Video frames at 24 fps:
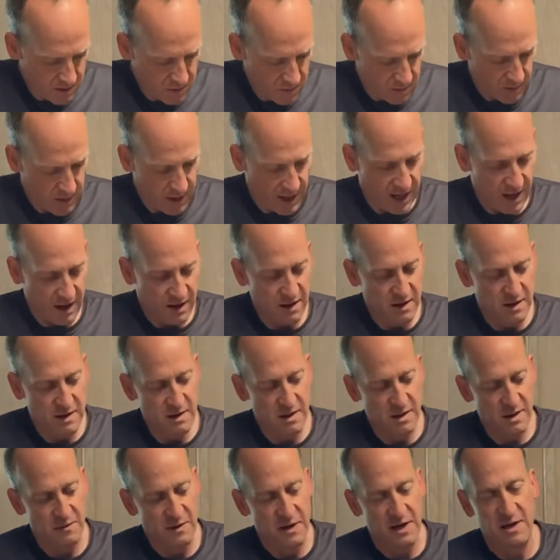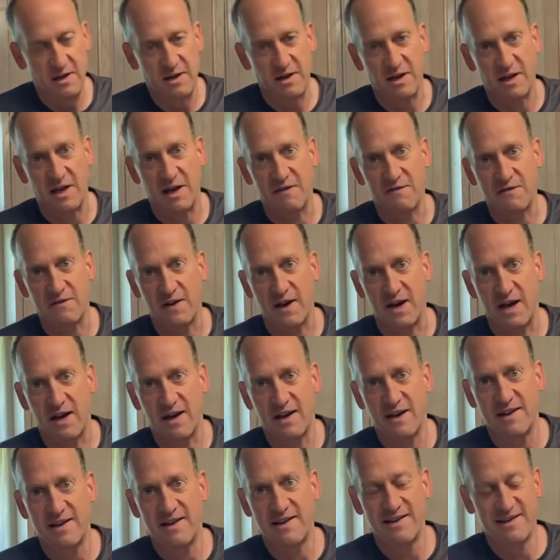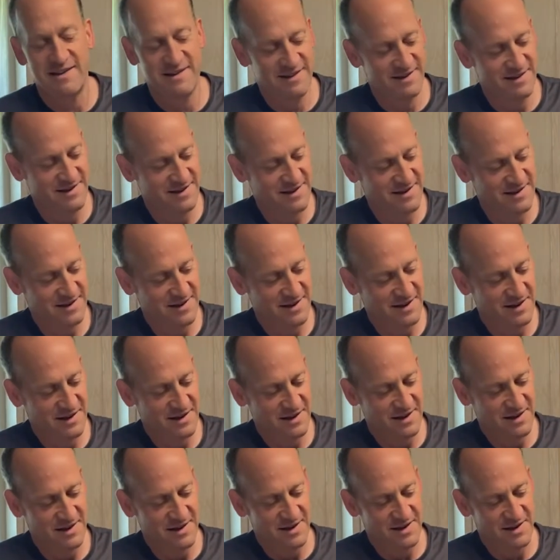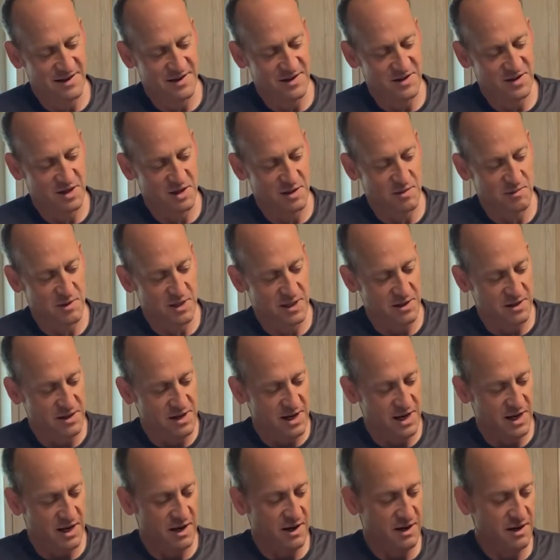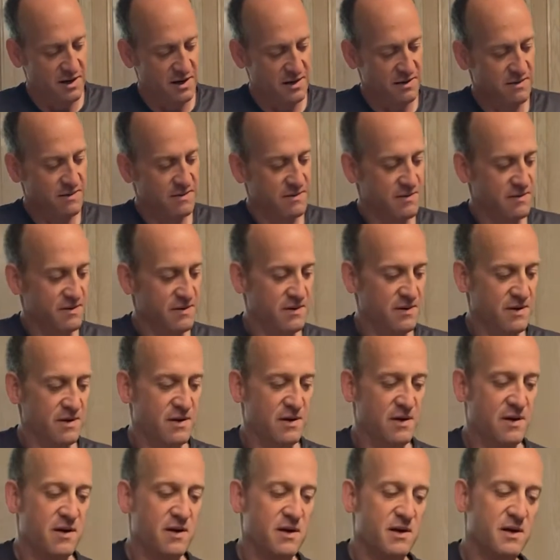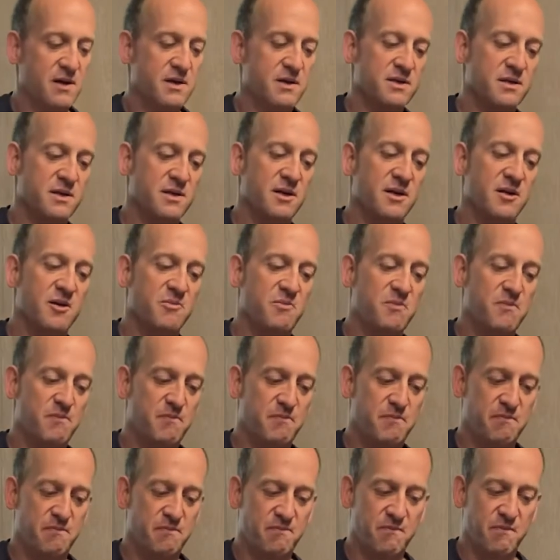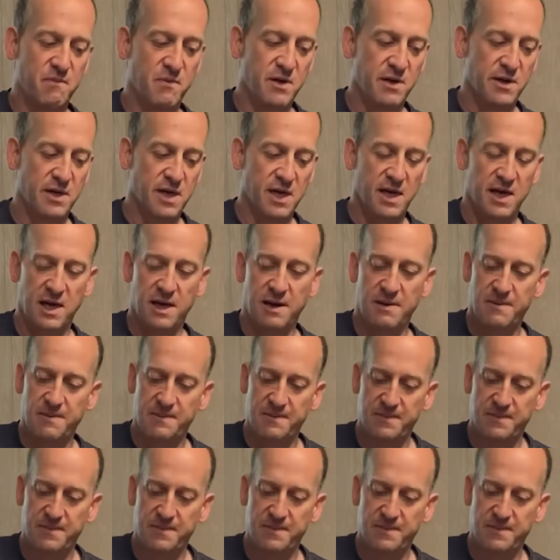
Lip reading: Wow, I mean, look at that fat. It's gonna render down, and another look at it.